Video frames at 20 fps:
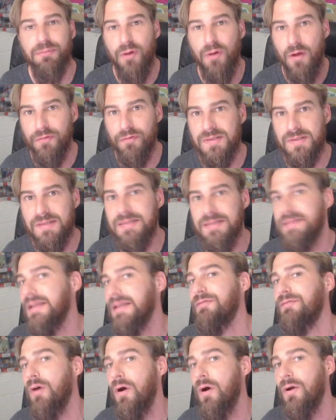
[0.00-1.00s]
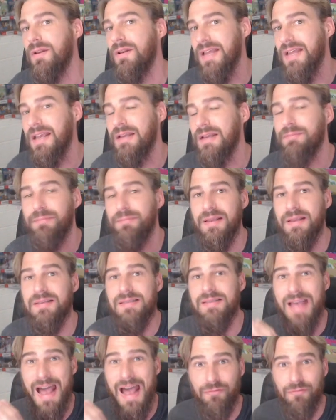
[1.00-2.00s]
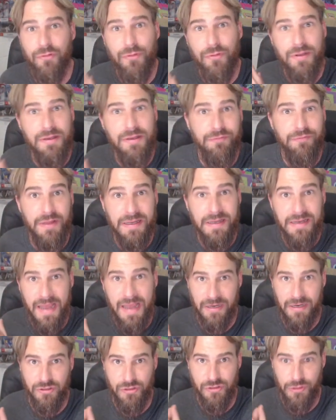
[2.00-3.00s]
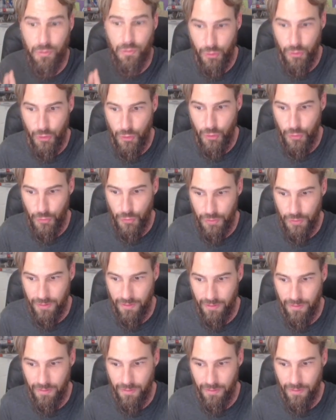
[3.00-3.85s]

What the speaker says: prophecies that have taken place after the event actually occurred,